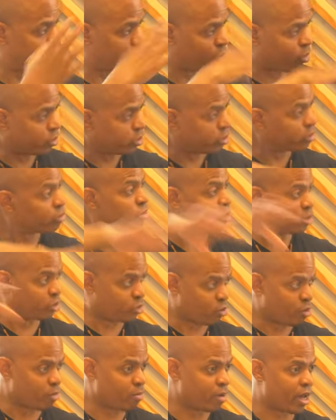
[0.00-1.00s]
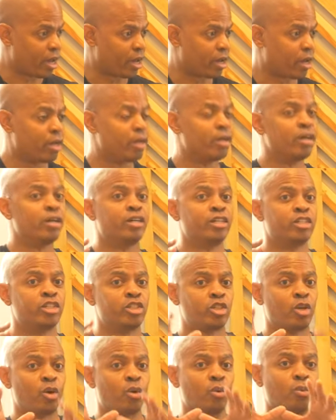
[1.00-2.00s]
So it's, it's going back.
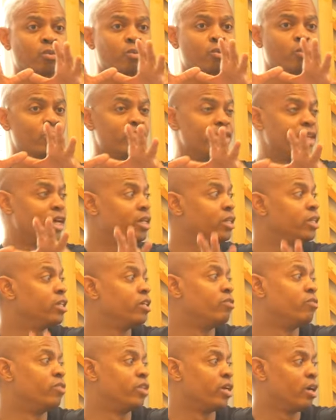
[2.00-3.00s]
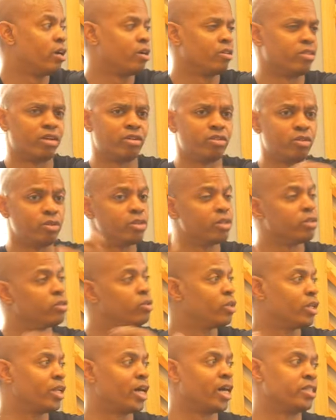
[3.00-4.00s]
So when they leave there, they're
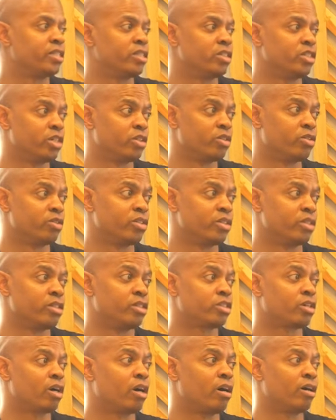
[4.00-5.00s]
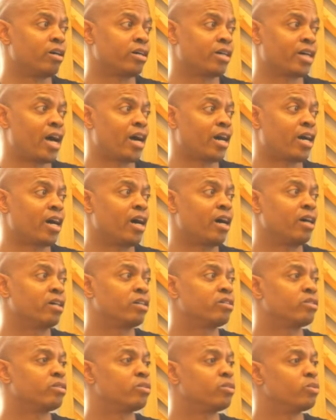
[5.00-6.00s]
utilizing gender. It's called kaka.
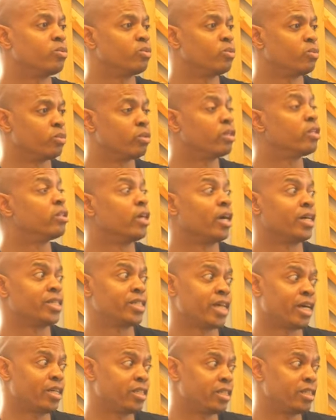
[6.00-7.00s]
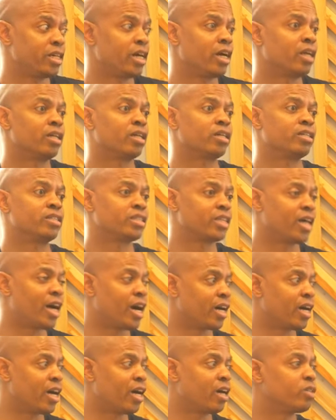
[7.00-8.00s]
In, the Asante dialect, it's
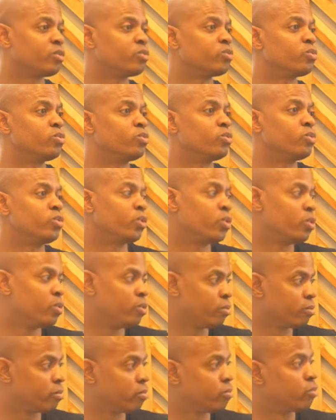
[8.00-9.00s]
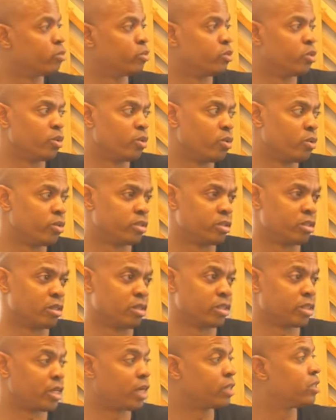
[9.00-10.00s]
kaka nduru. Nduru is the
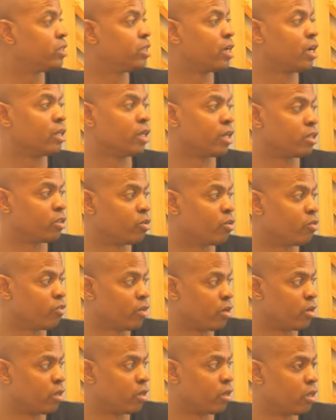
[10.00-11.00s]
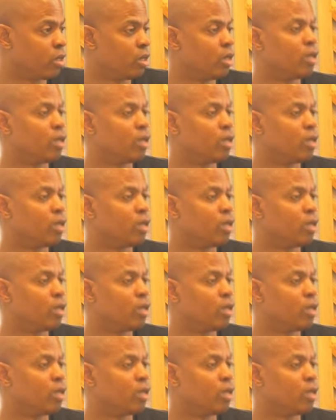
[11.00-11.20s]
Asante dialect variant.